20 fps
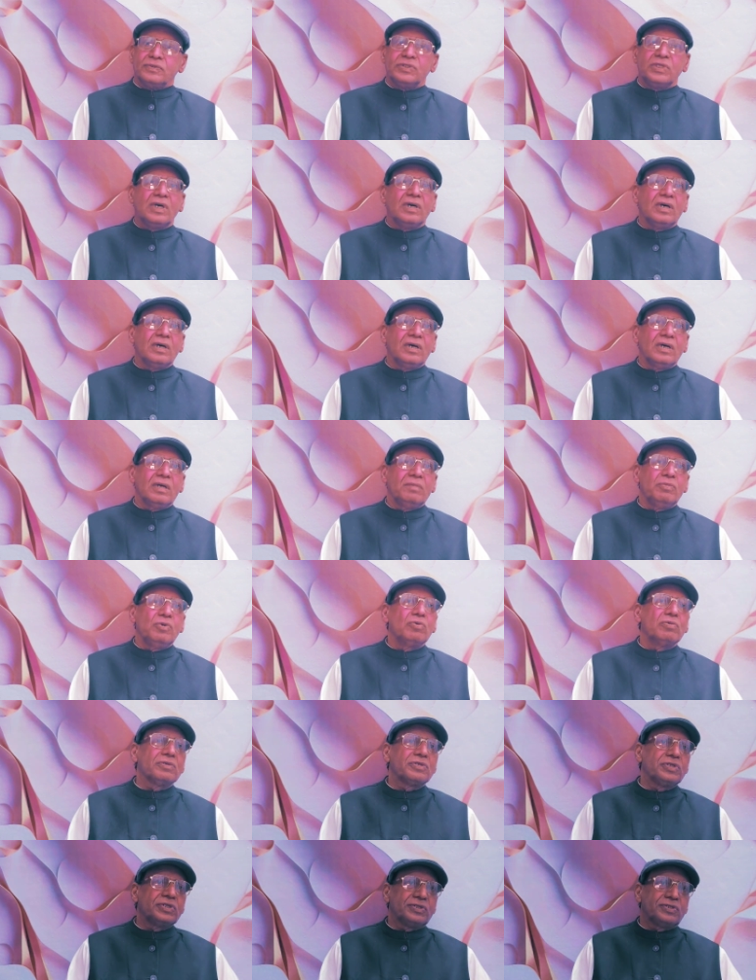The
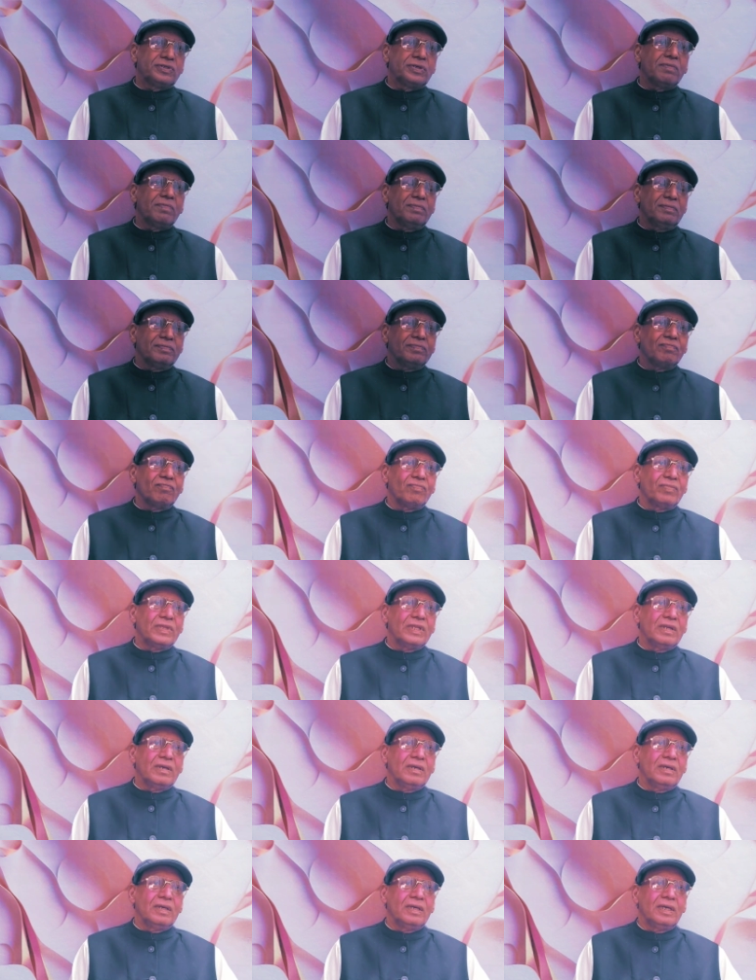immune system,
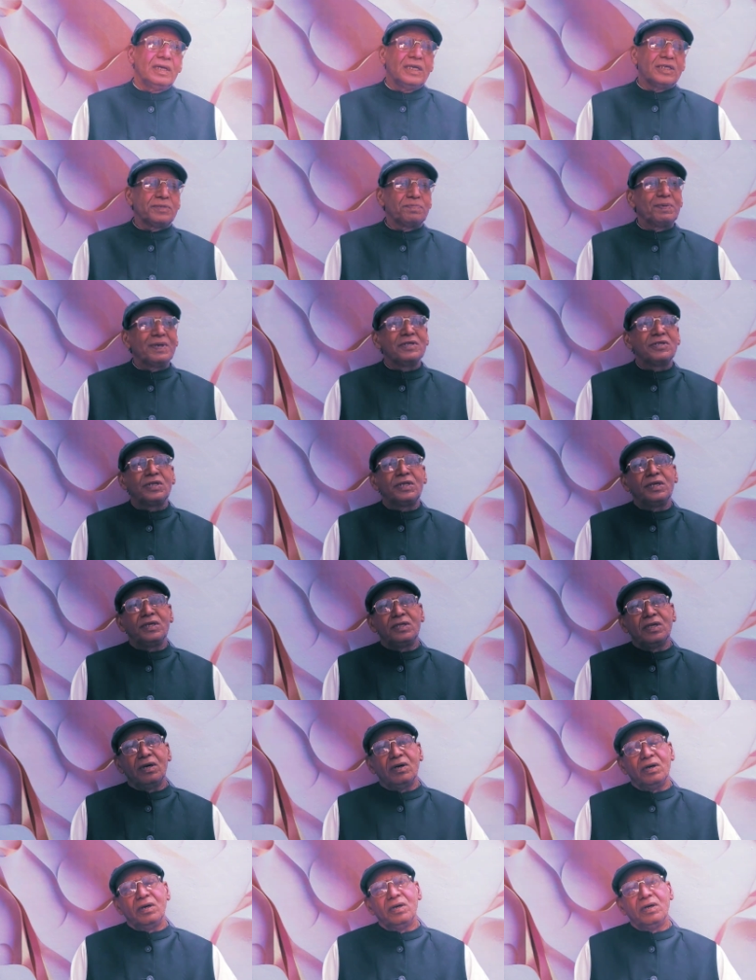especially
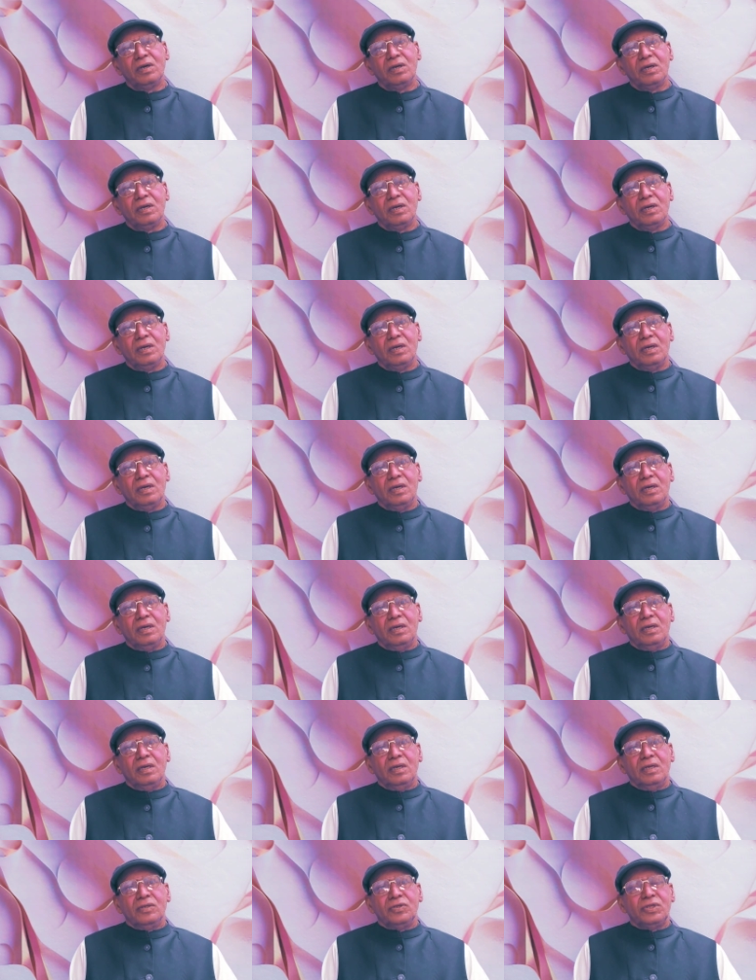the
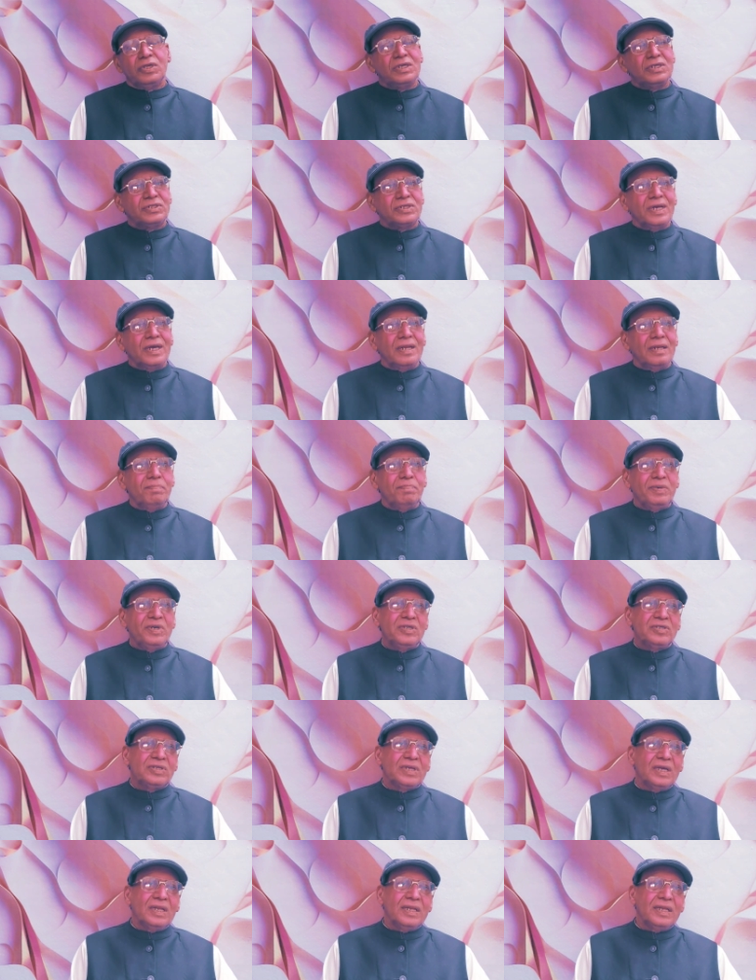T cell,
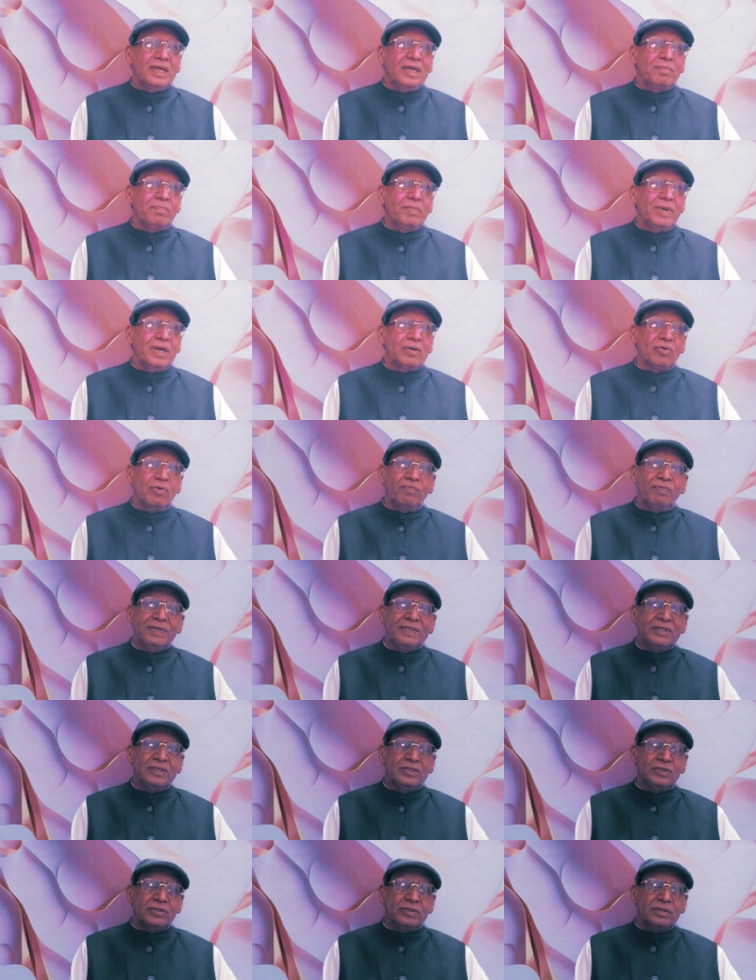B cell and
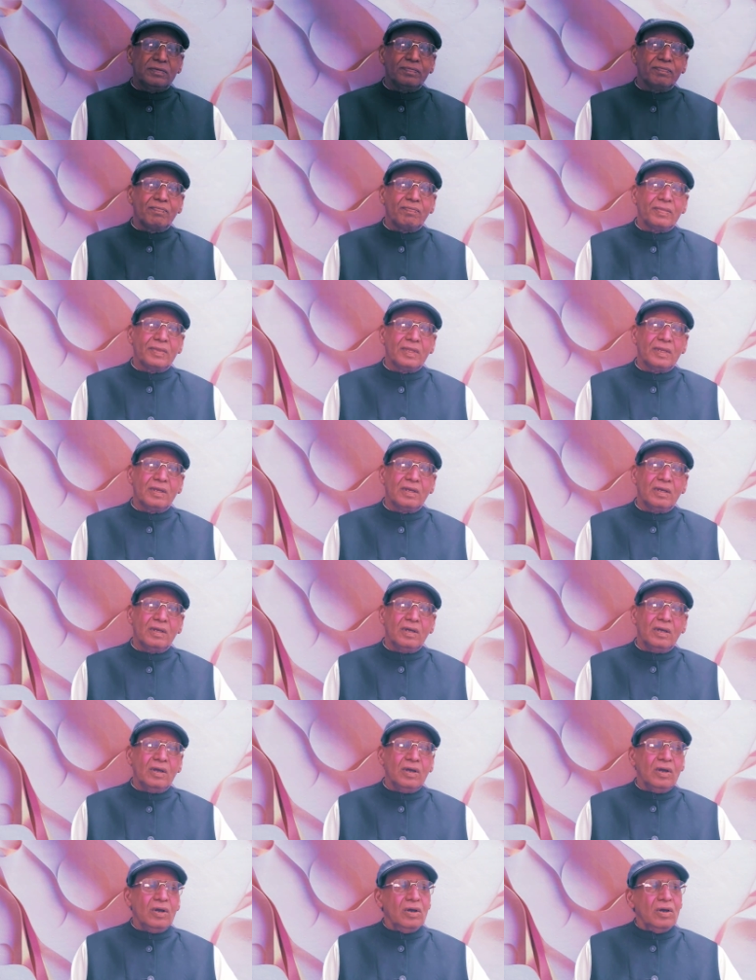macrophages,
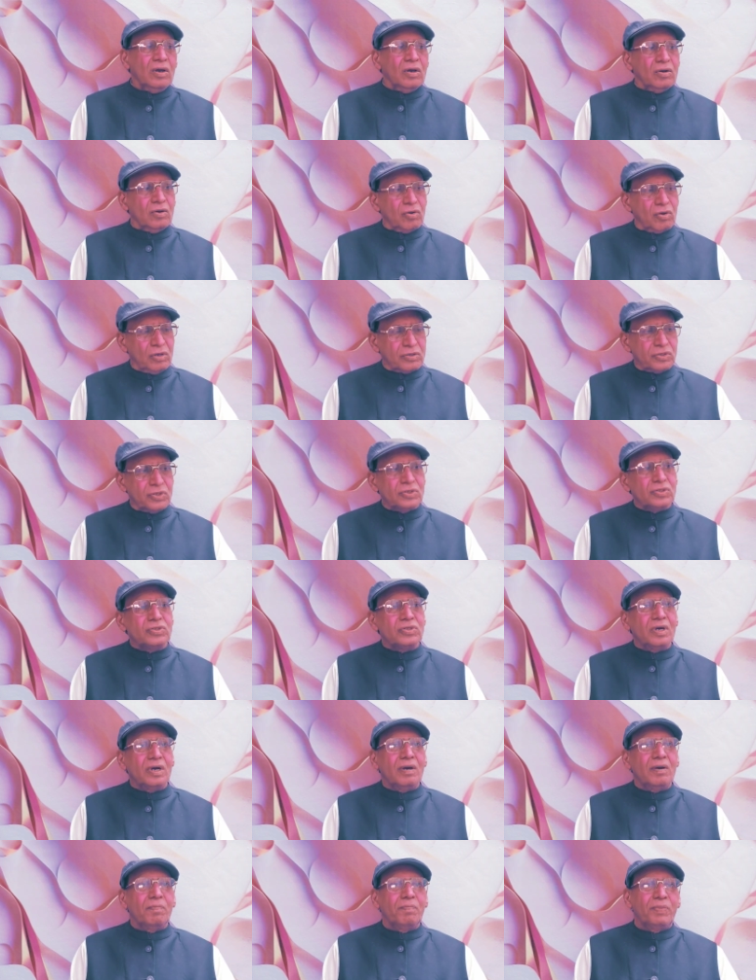crosses
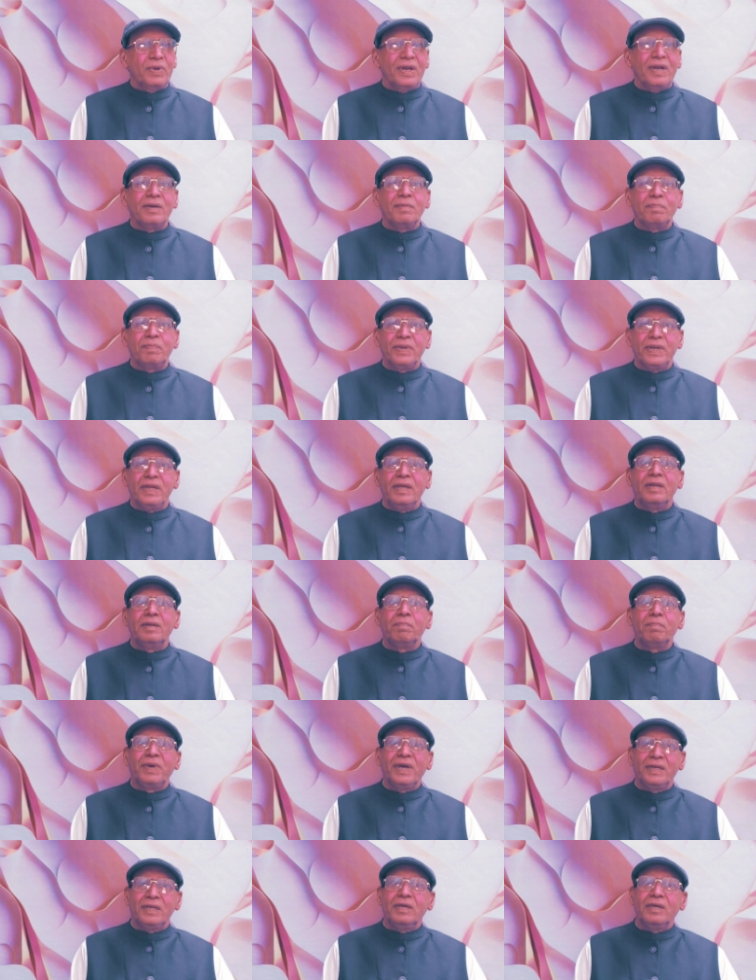the
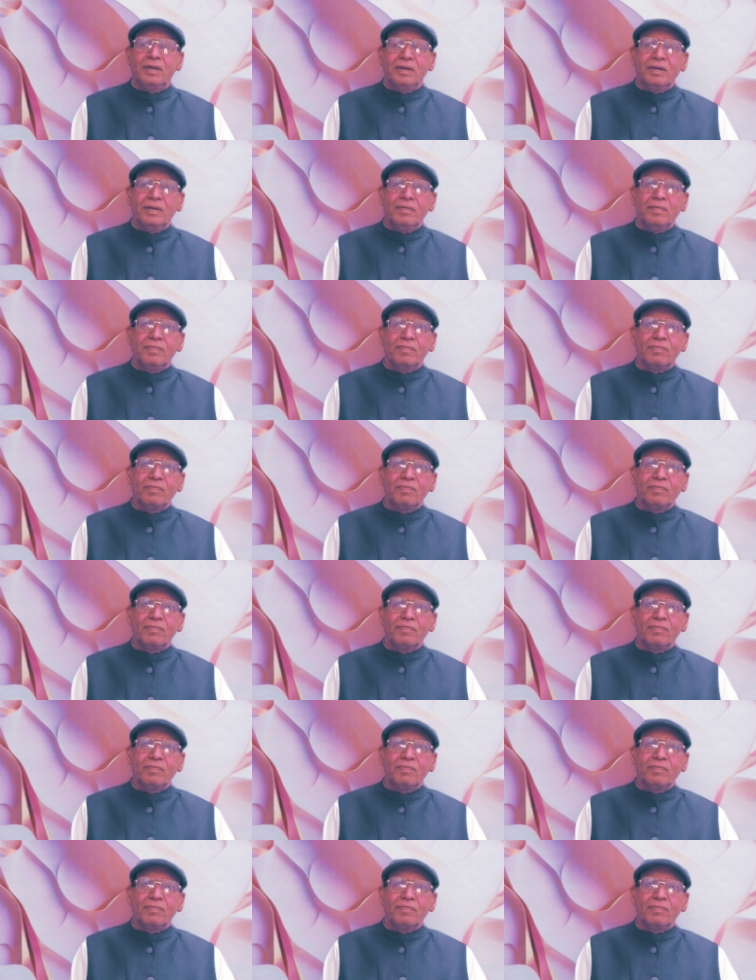blood-brain barrier